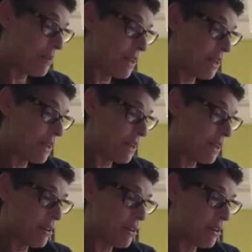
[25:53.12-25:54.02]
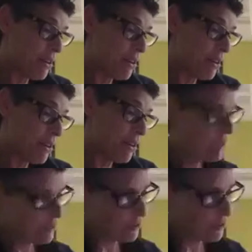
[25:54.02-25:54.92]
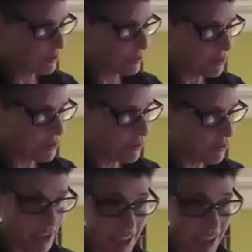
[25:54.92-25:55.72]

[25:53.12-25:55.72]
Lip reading: I've become an author. Maybe I could have become an author